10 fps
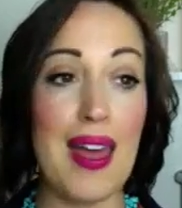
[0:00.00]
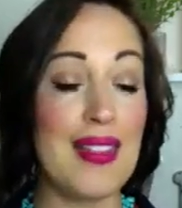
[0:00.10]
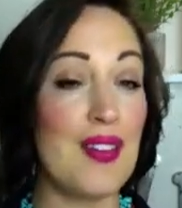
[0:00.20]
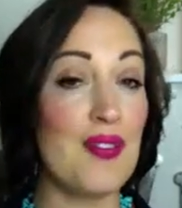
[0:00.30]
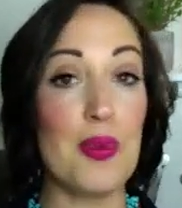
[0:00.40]
And
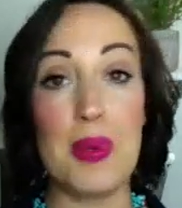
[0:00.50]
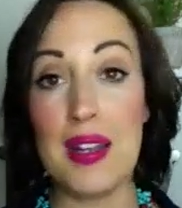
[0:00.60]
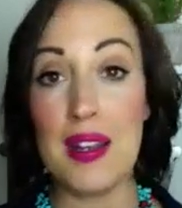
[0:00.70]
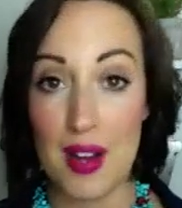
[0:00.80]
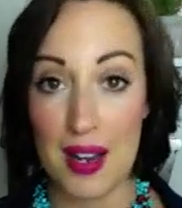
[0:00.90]
then from
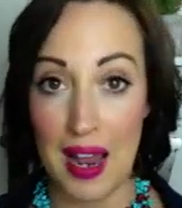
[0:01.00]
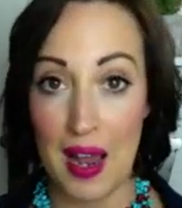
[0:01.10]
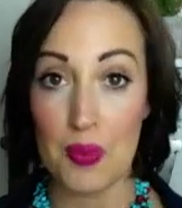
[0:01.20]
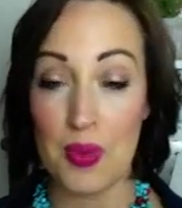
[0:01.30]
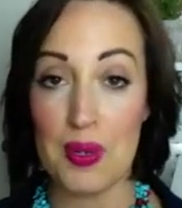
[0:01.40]
here on
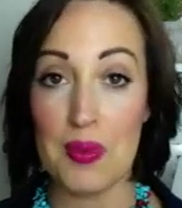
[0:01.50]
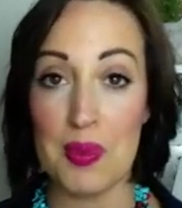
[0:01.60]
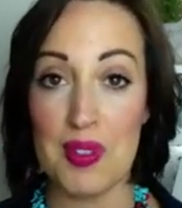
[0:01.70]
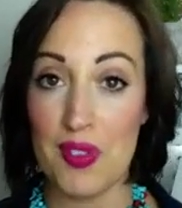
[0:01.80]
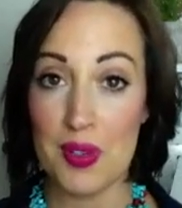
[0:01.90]
out, we will
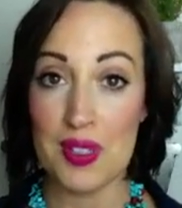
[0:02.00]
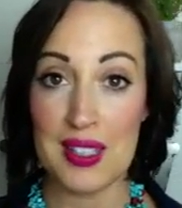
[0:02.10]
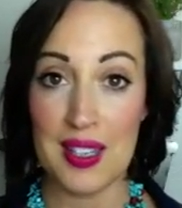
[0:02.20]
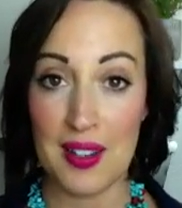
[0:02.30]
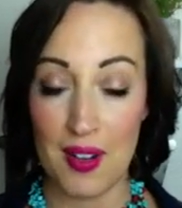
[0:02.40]
be
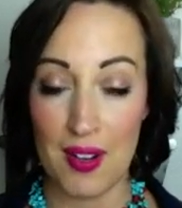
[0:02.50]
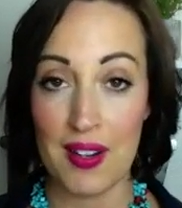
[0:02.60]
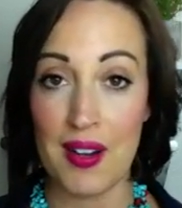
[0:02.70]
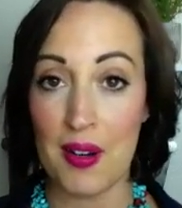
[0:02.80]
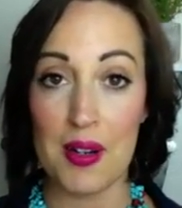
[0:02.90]
focusing
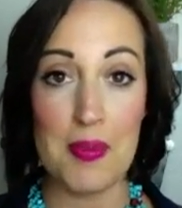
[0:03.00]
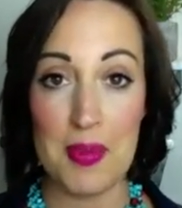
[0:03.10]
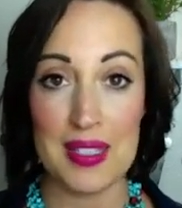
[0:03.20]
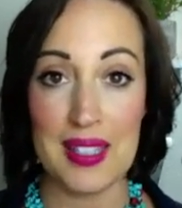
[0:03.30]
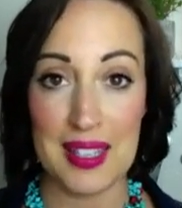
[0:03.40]
on our
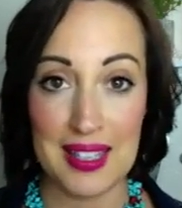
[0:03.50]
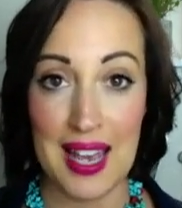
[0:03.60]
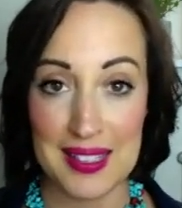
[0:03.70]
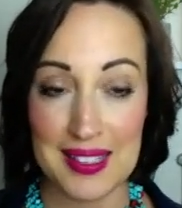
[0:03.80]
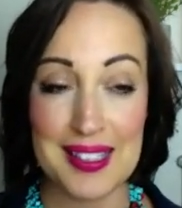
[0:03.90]
amazing
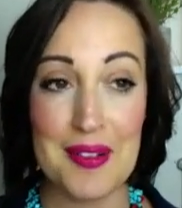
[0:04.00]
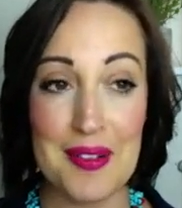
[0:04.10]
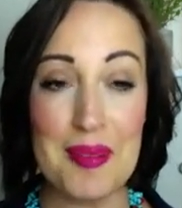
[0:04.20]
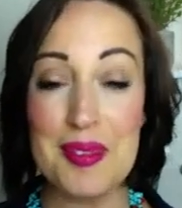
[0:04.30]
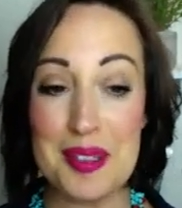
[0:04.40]
guests. So
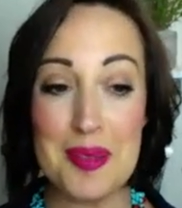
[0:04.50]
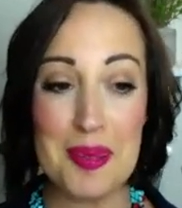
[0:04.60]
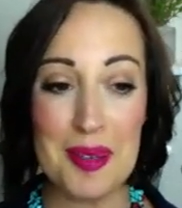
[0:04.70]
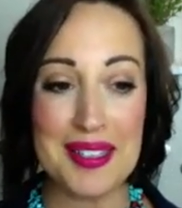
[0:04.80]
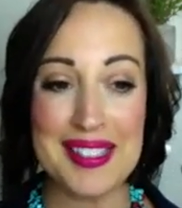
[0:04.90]
I'm
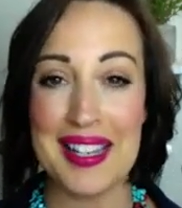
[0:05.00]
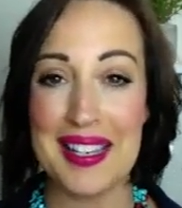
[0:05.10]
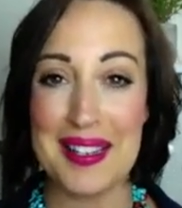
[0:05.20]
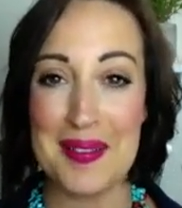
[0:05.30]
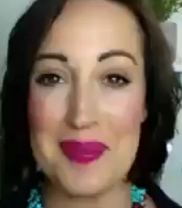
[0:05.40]
super
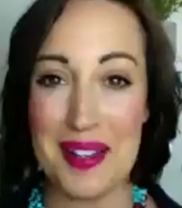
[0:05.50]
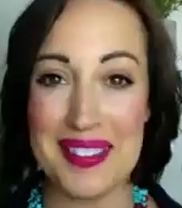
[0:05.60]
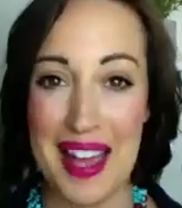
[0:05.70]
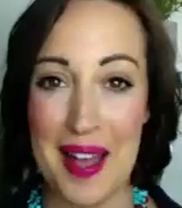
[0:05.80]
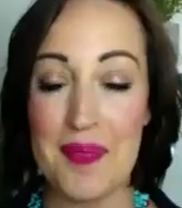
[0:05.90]
excited about
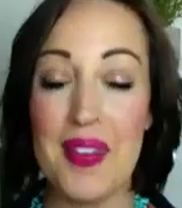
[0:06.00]
that.